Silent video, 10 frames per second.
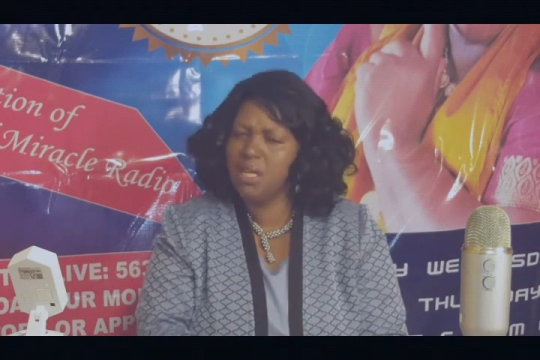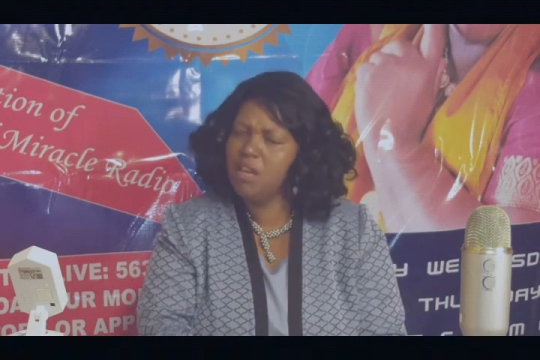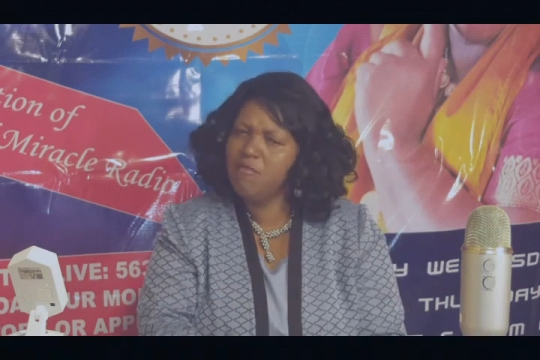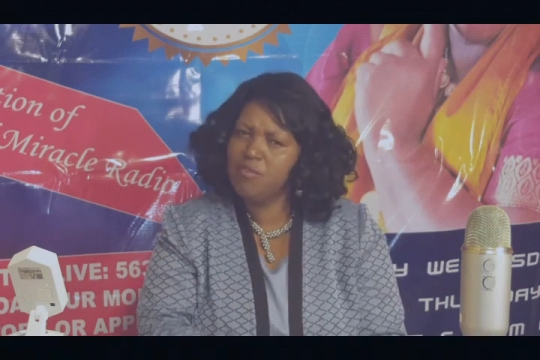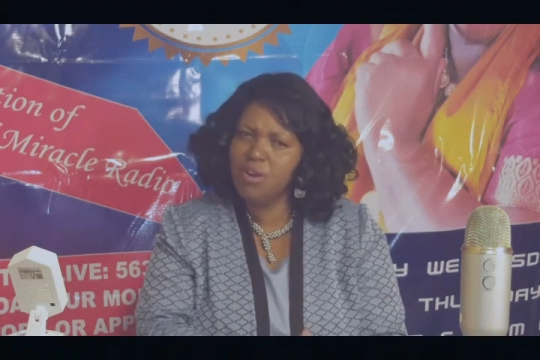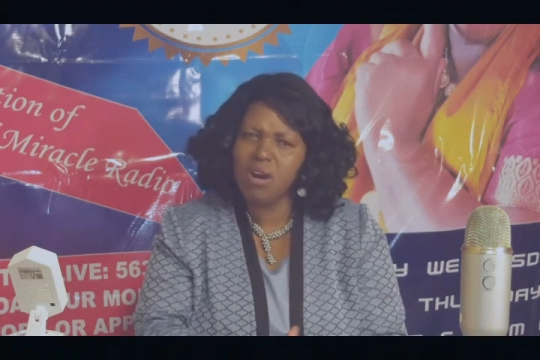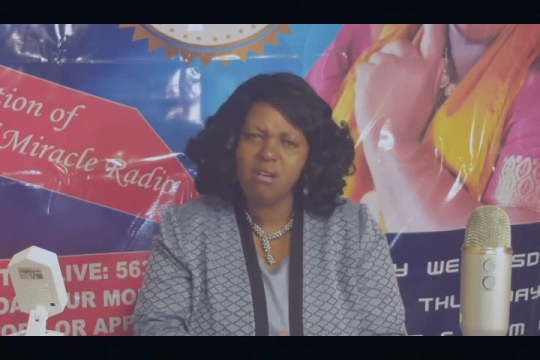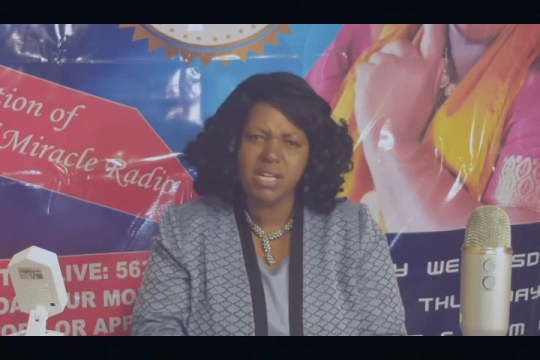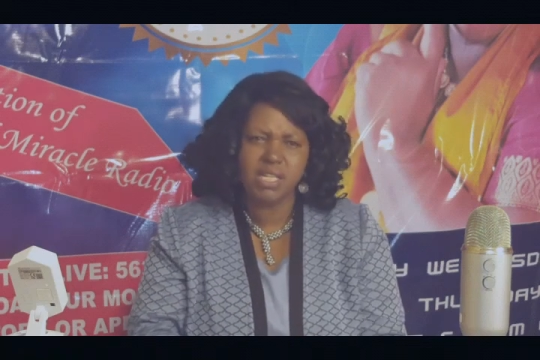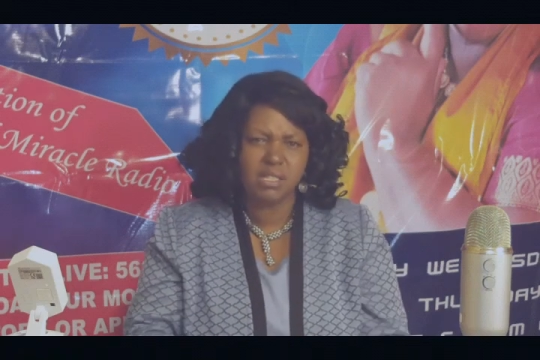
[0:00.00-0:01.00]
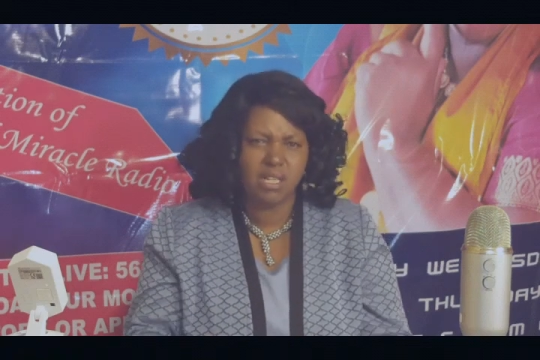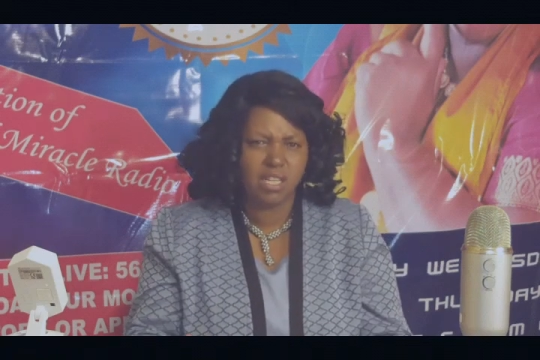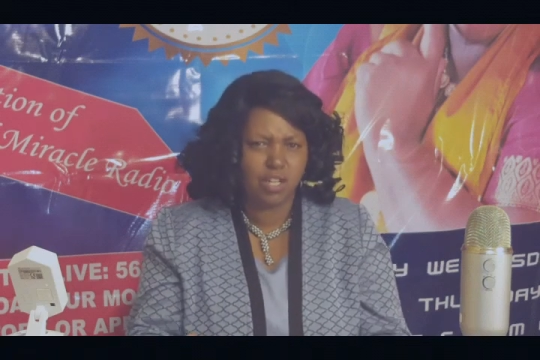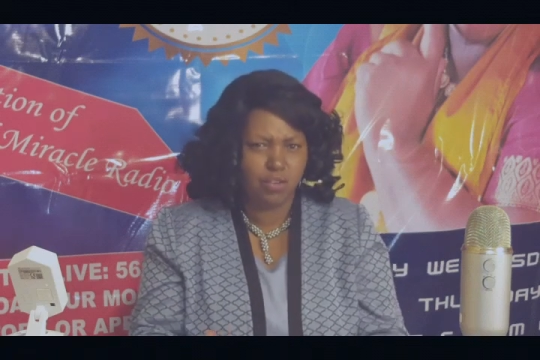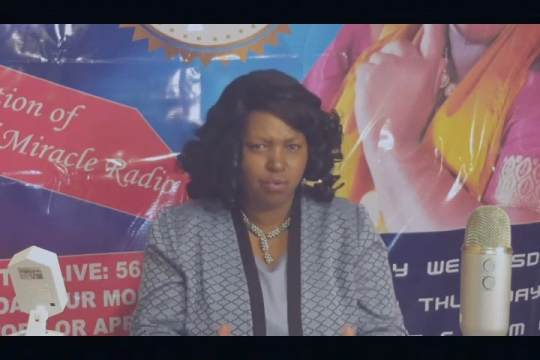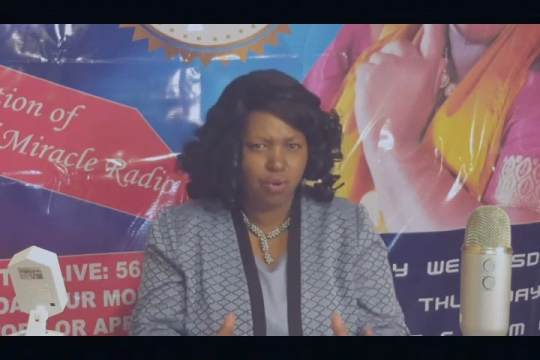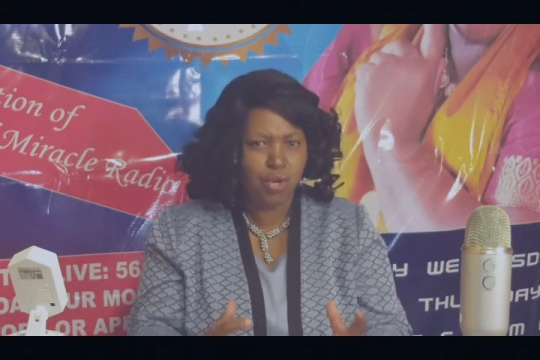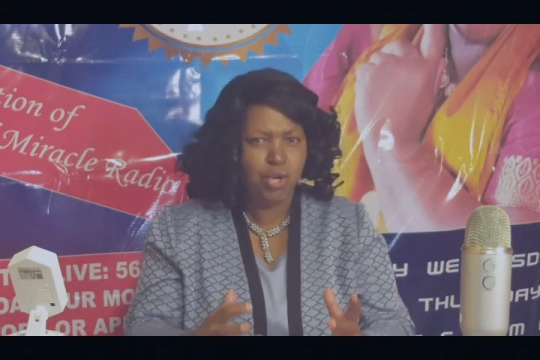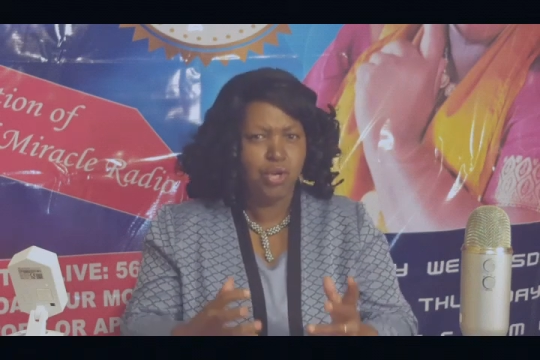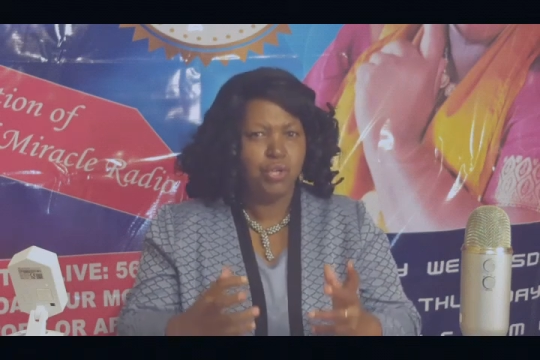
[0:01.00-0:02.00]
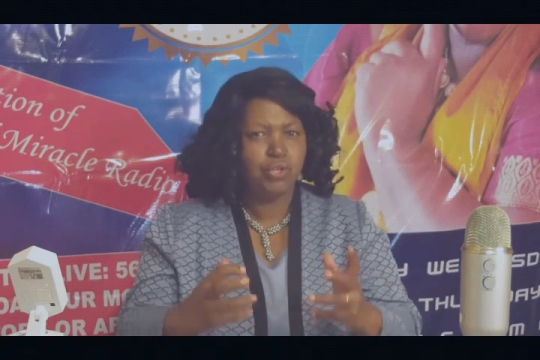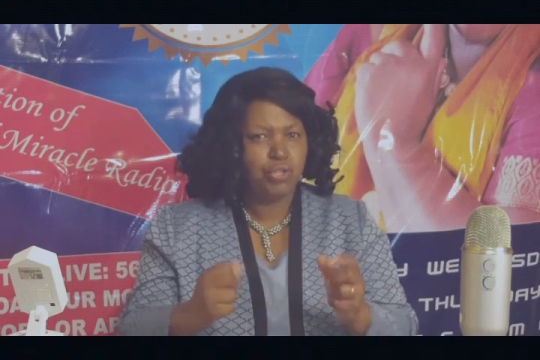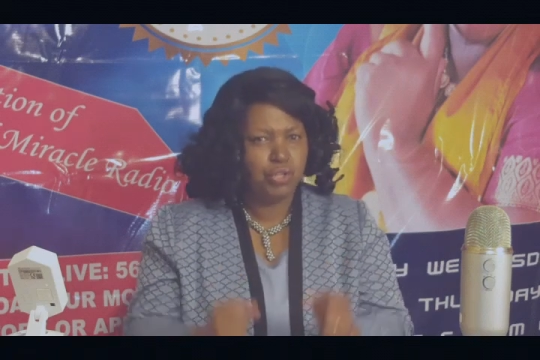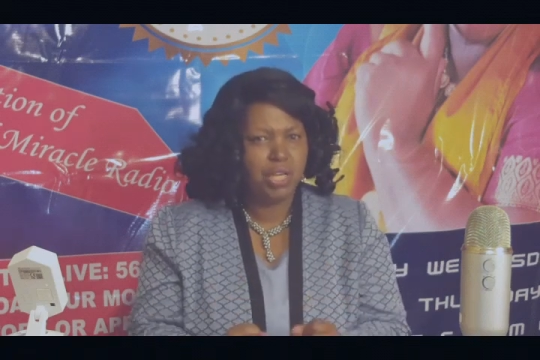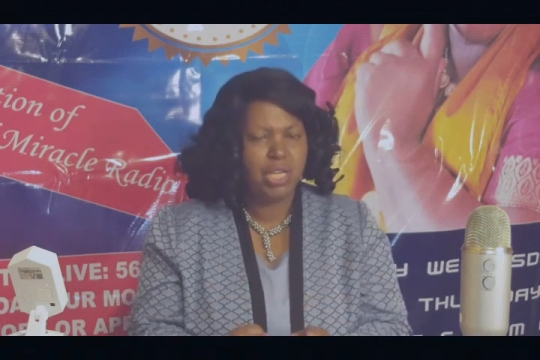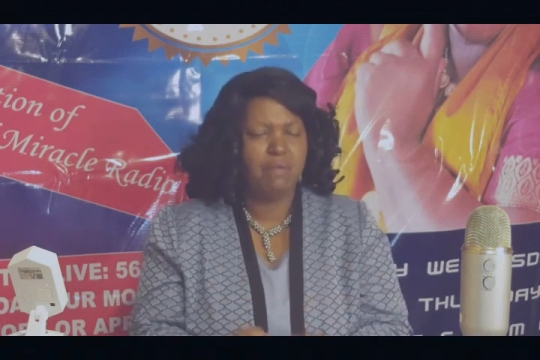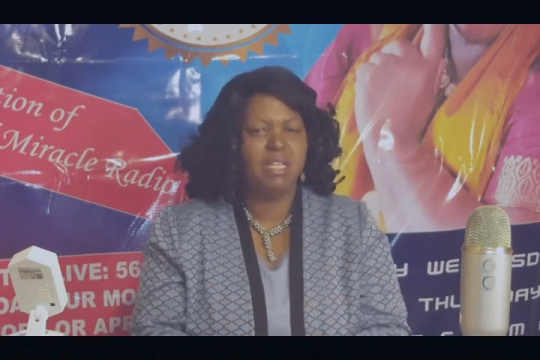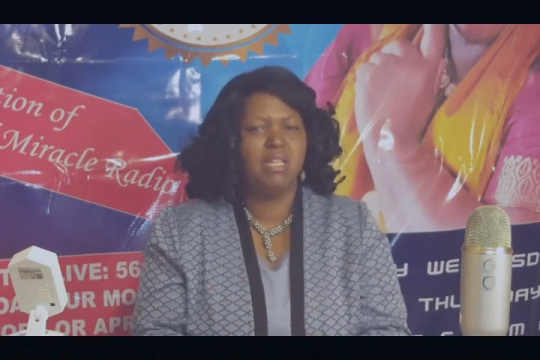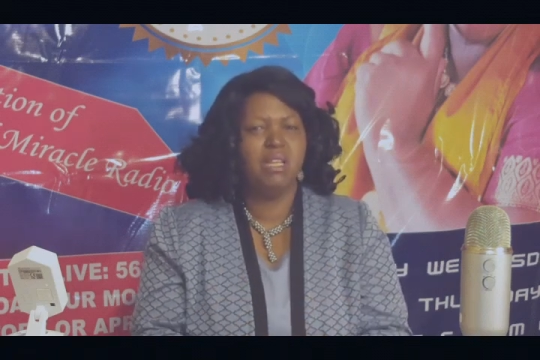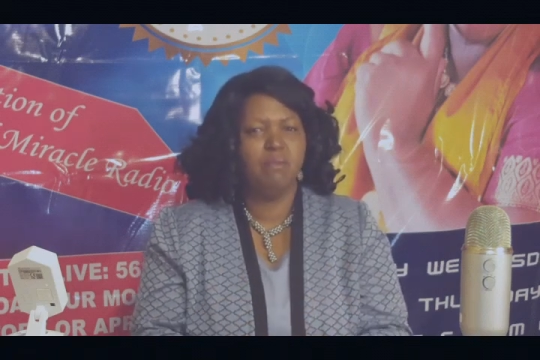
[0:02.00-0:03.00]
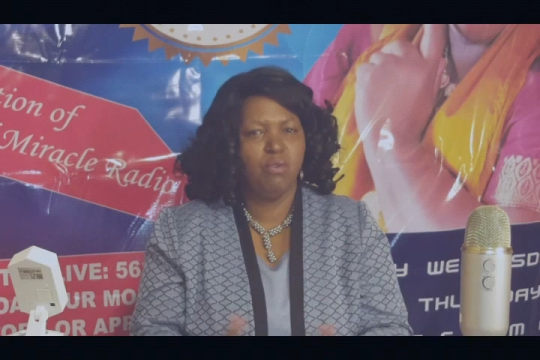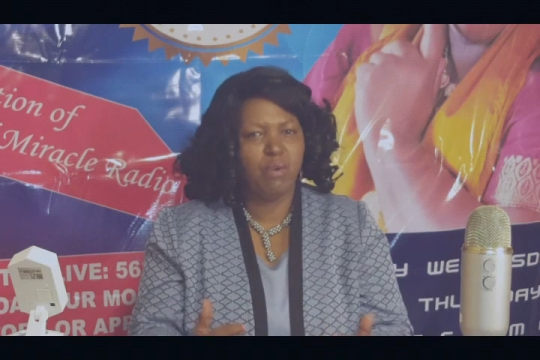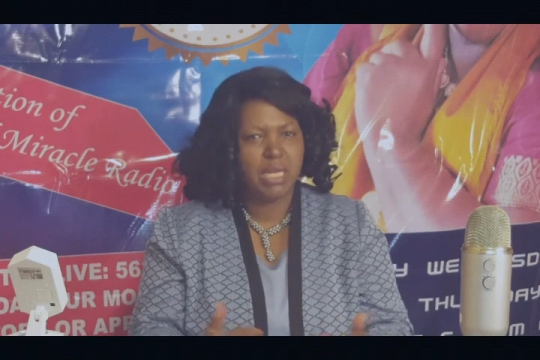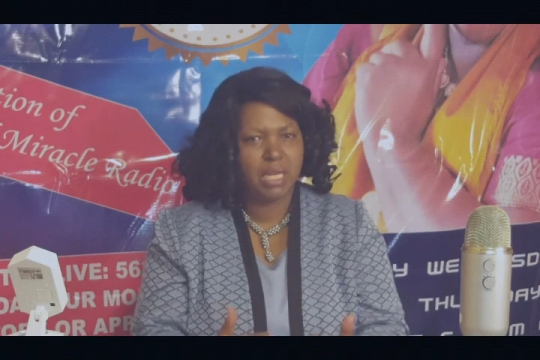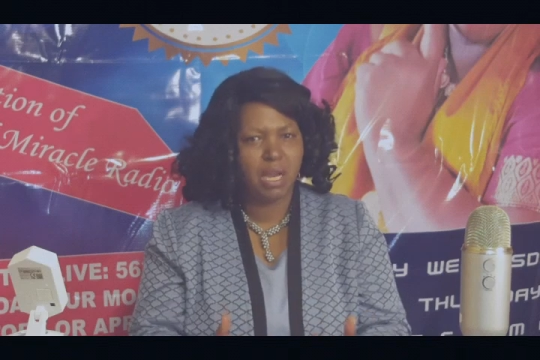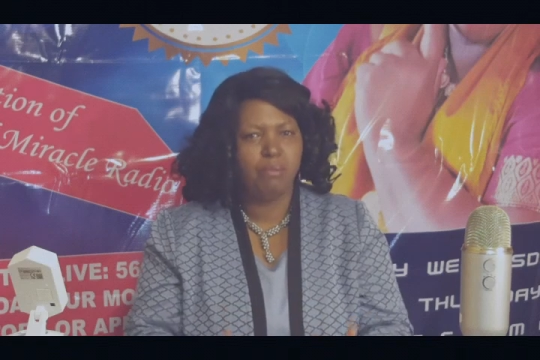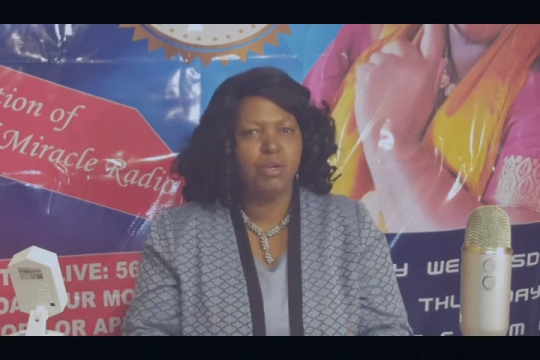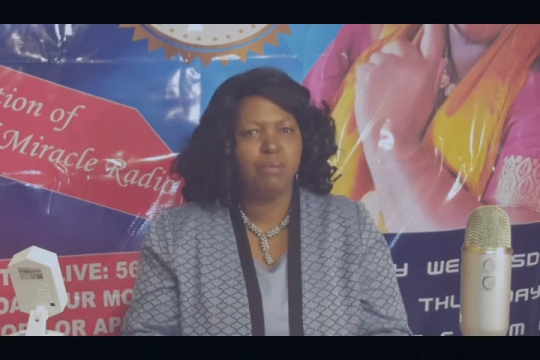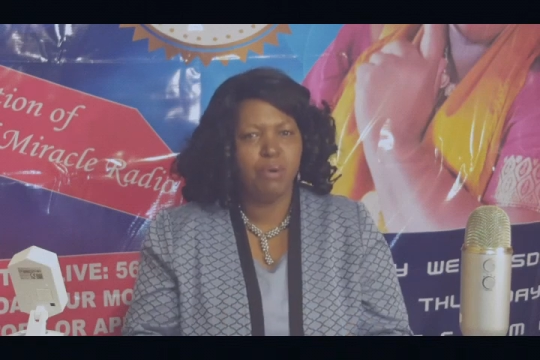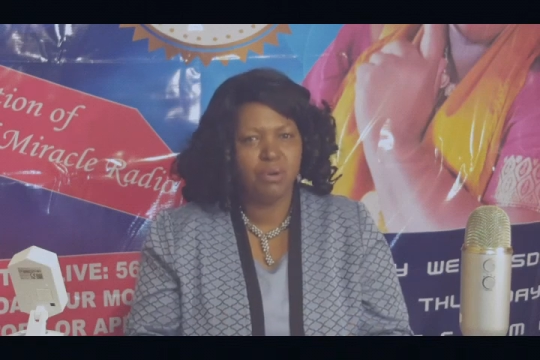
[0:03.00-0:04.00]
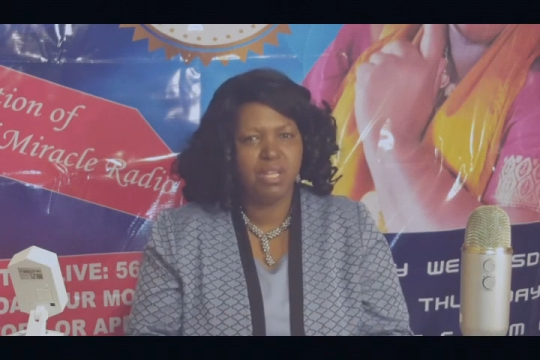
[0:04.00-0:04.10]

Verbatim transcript: If God is leading you to join our team, welcome on board.